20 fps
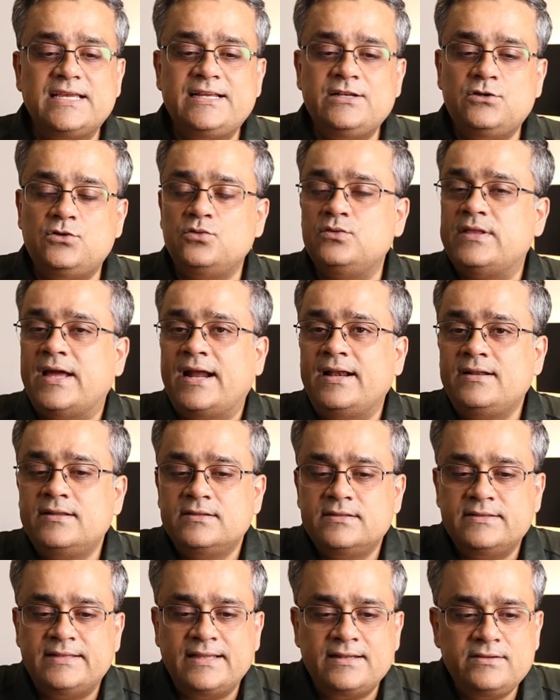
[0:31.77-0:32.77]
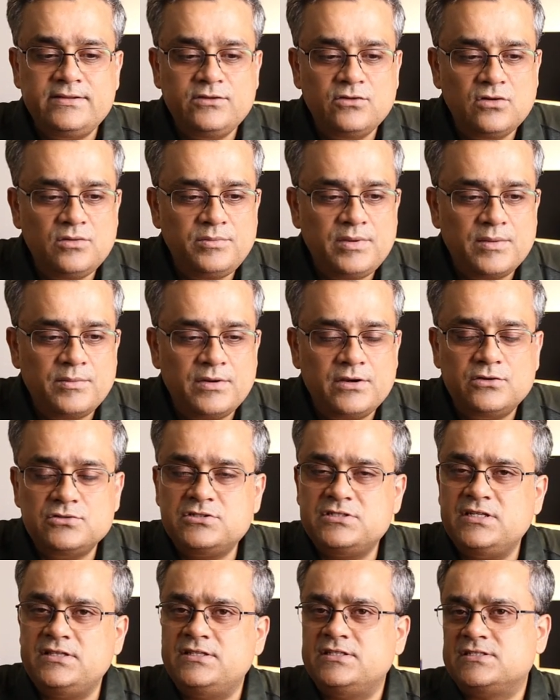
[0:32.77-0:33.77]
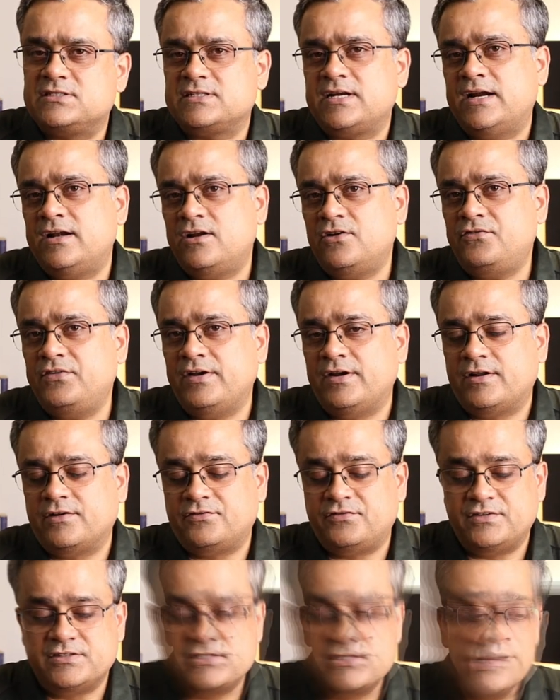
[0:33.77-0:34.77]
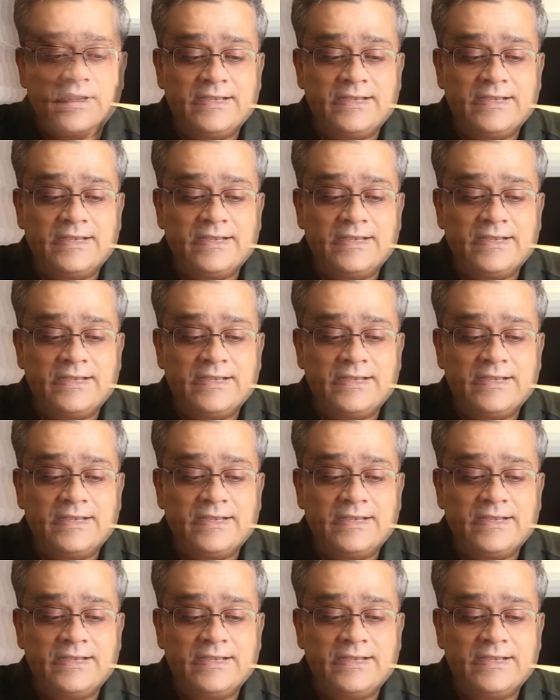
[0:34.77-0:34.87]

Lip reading: I do that, then you'll be able to see this kind of interface.